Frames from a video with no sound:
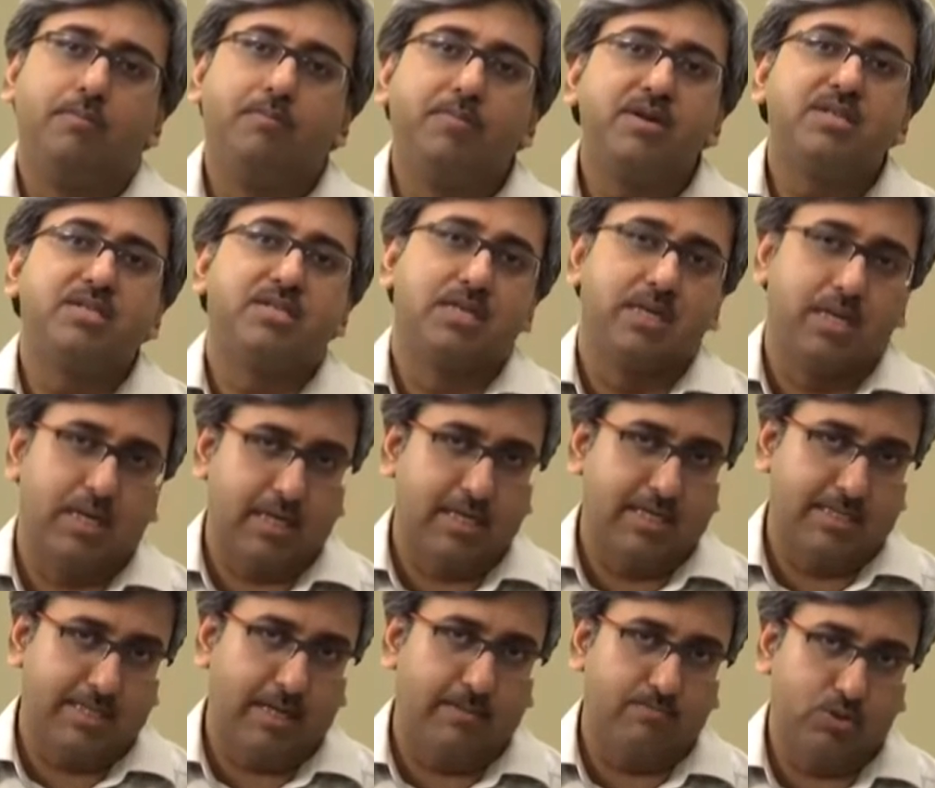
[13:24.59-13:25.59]
personal
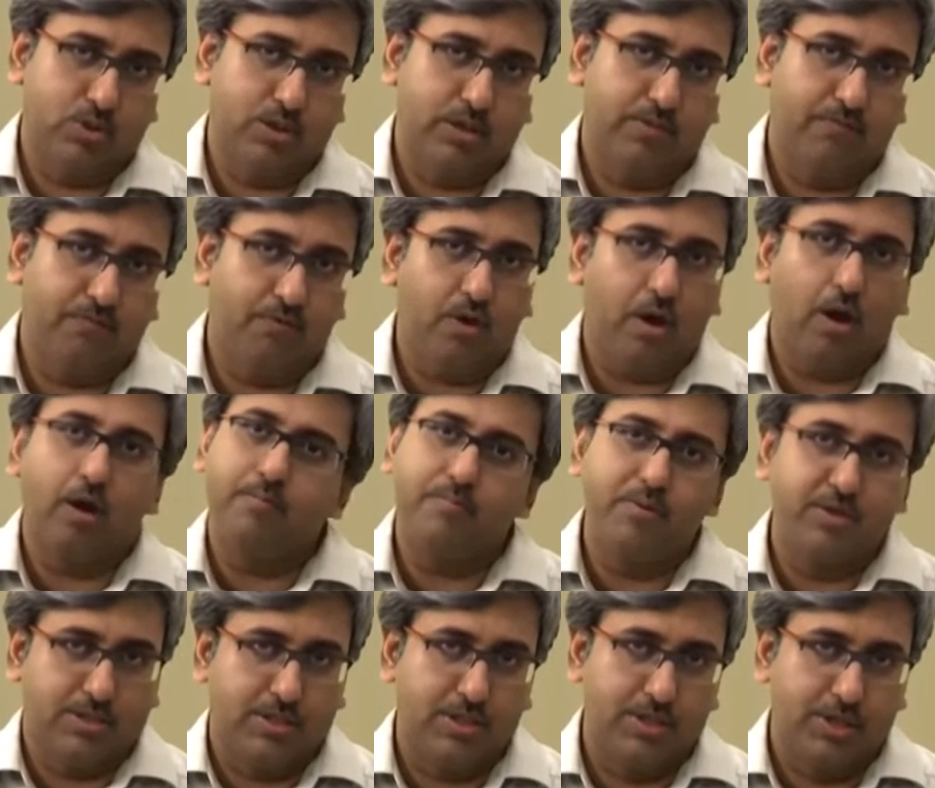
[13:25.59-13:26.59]
consumption, for our
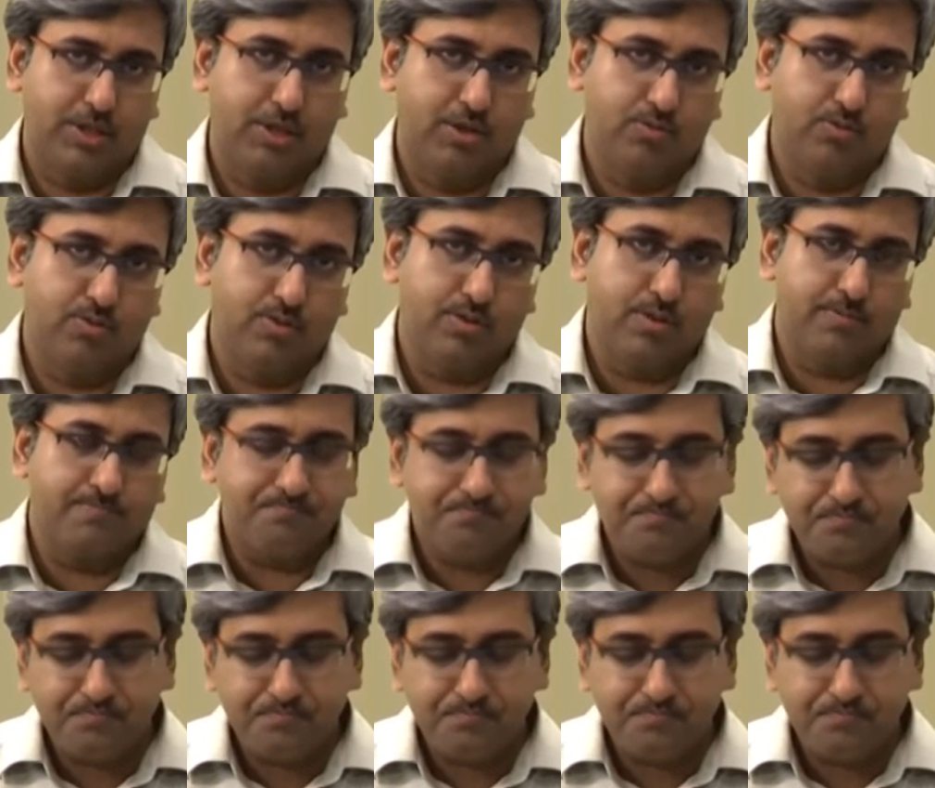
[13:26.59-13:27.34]
personal use.